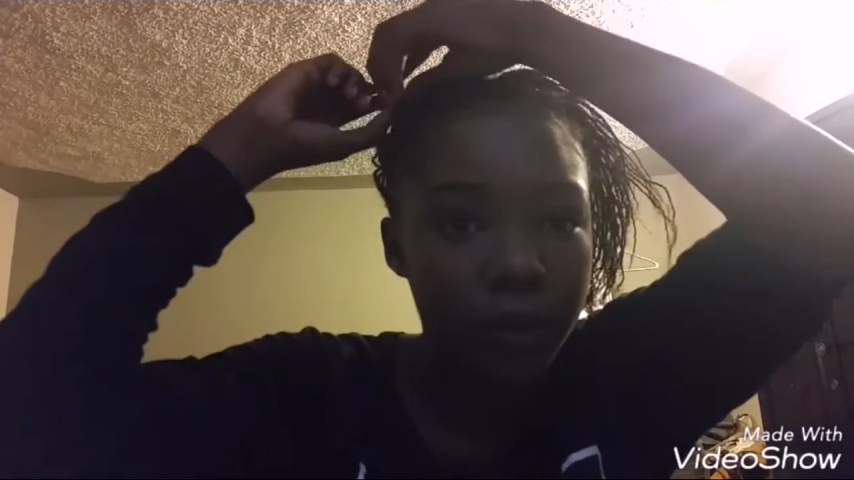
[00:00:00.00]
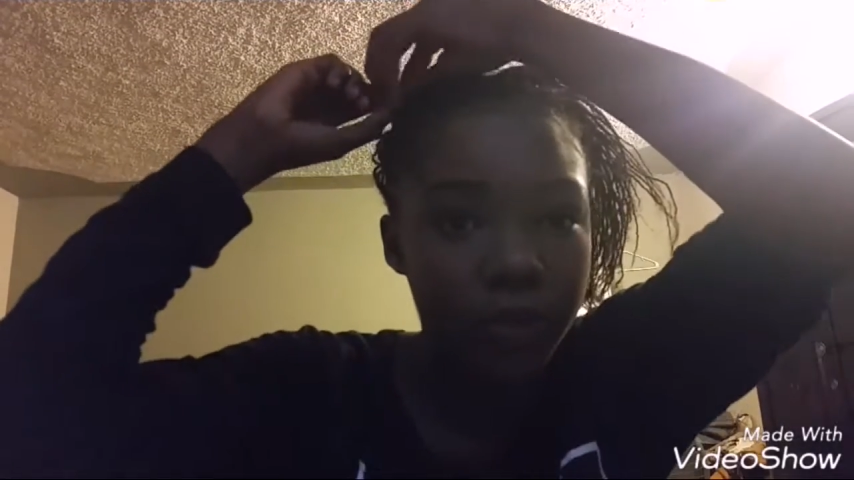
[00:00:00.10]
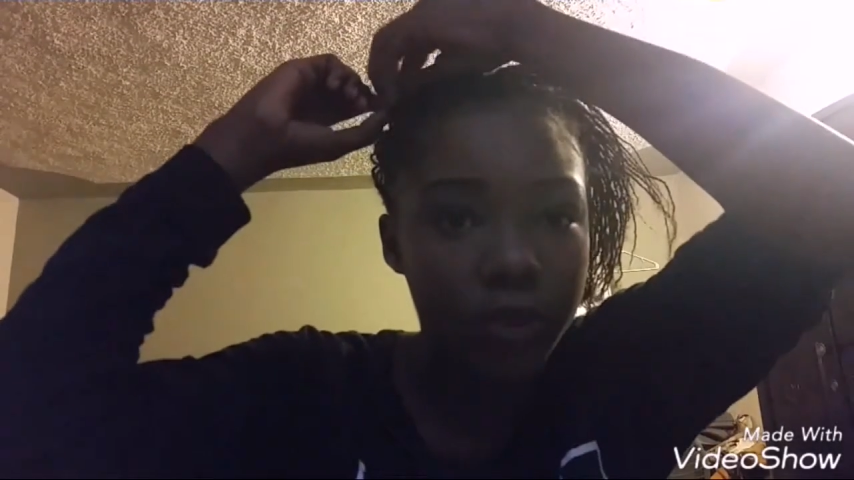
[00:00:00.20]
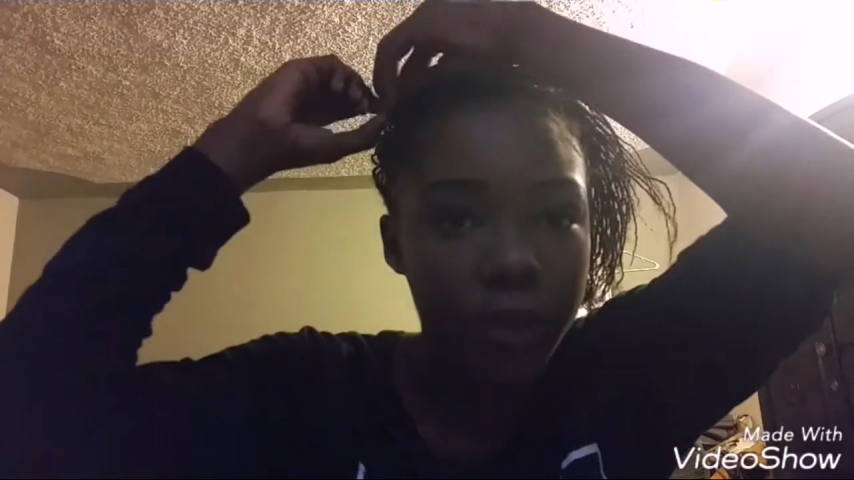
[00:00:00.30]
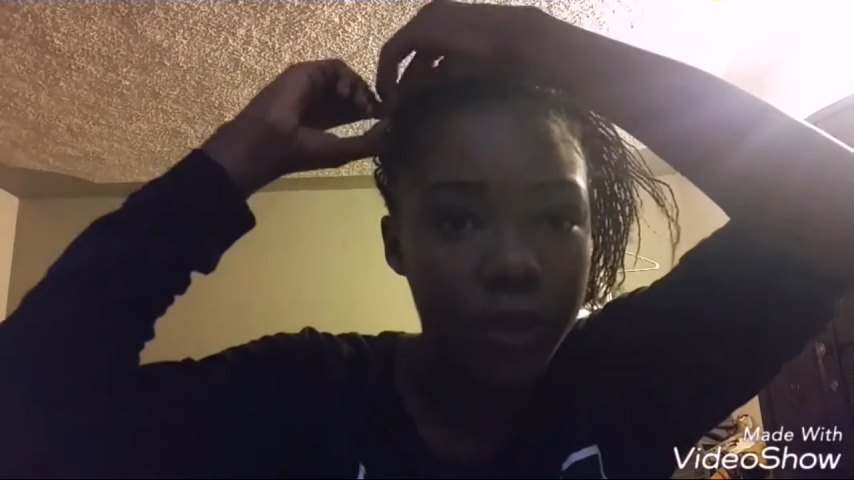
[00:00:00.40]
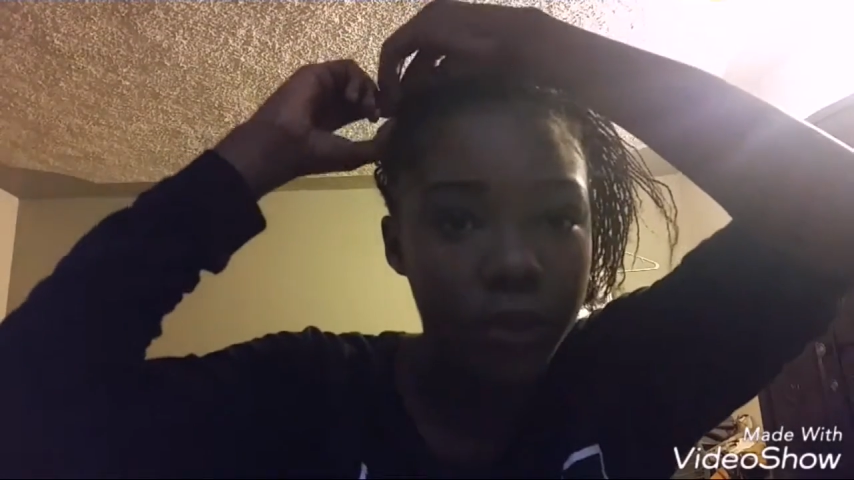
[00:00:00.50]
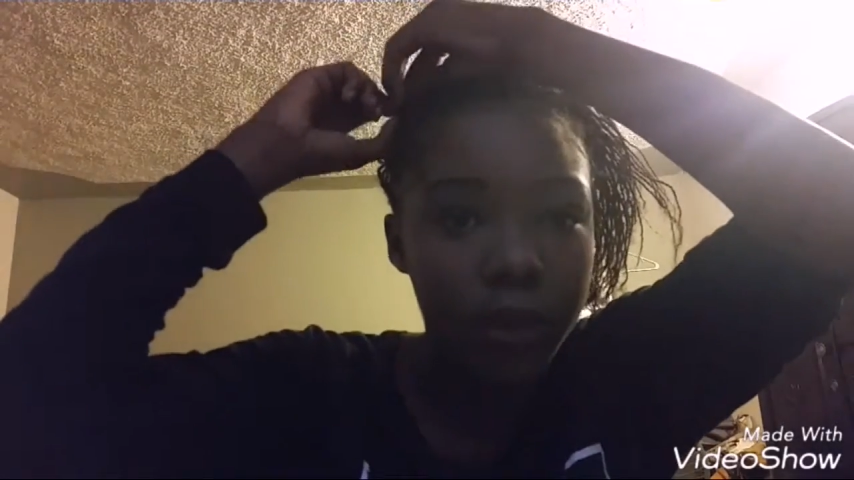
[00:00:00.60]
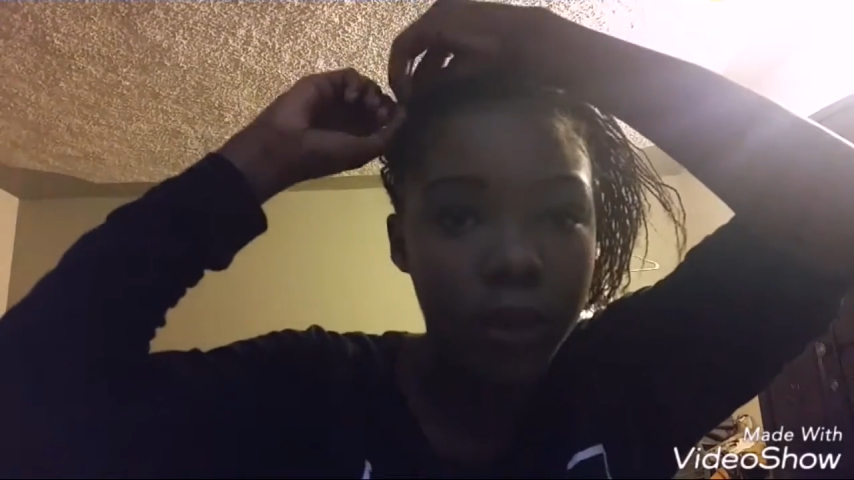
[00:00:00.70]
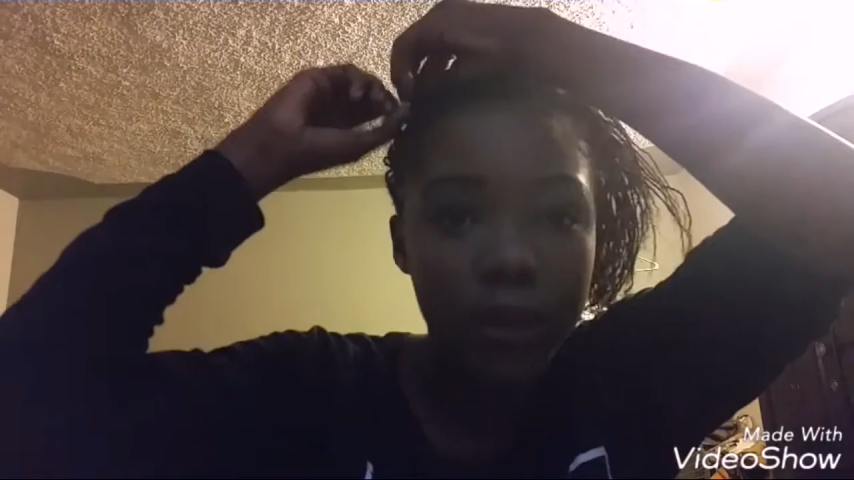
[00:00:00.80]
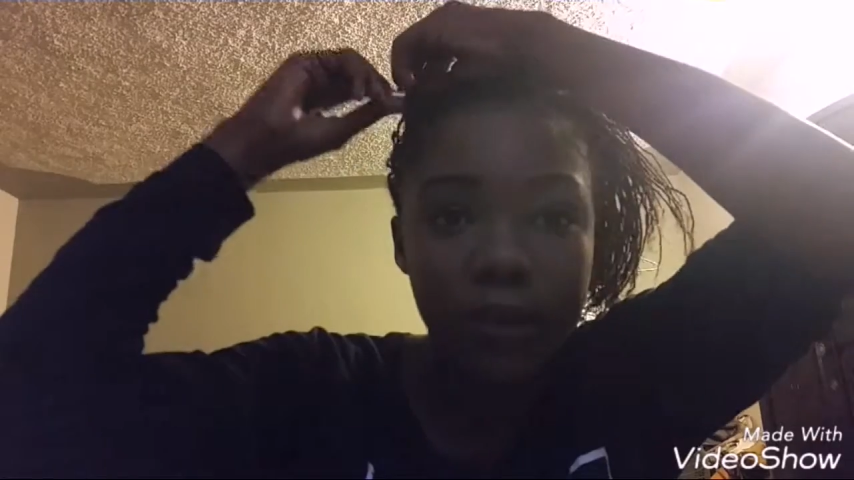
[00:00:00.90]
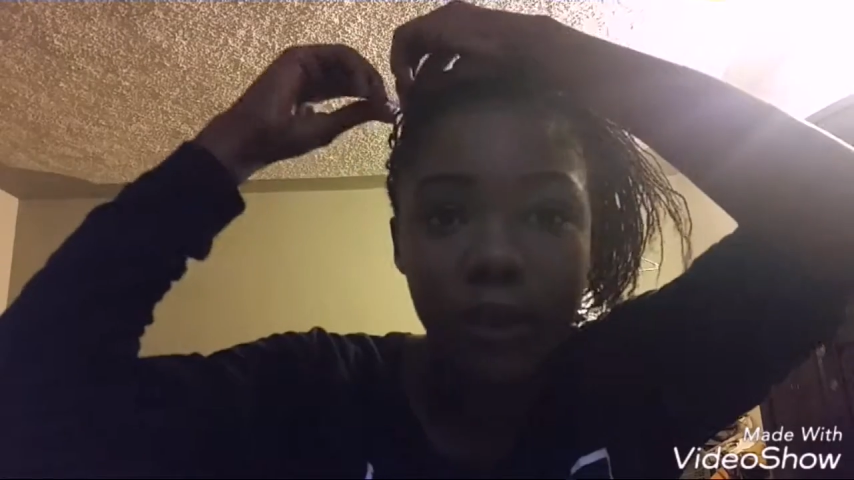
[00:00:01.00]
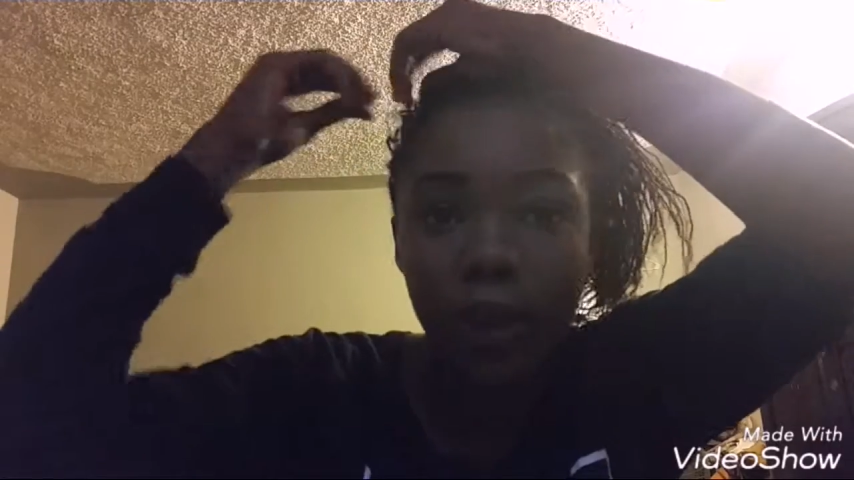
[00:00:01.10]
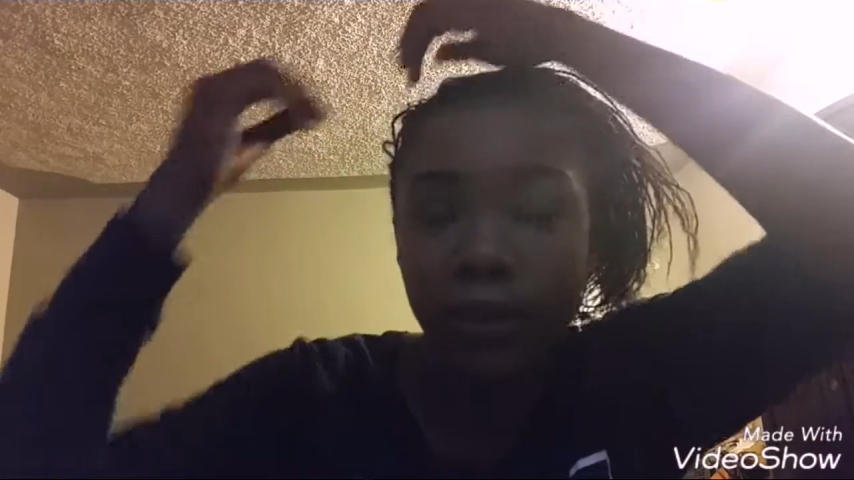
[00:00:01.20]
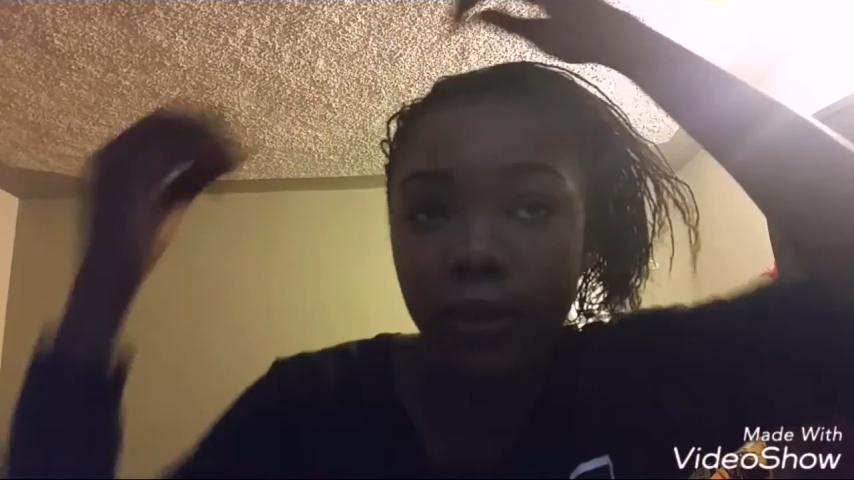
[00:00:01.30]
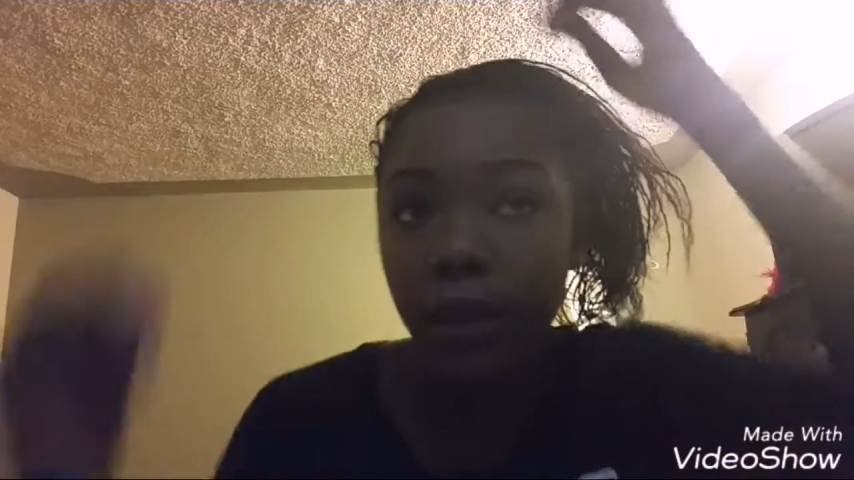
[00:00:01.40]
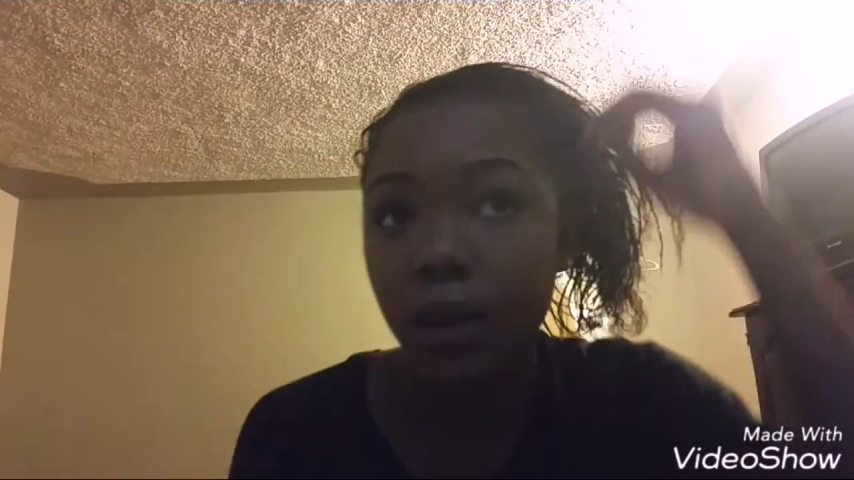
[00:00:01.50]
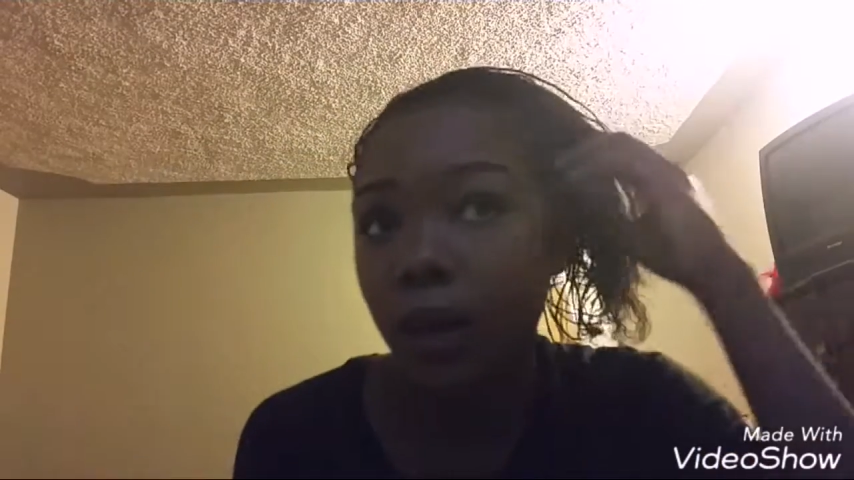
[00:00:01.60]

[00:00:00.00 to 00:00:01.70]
frustrating because you guys like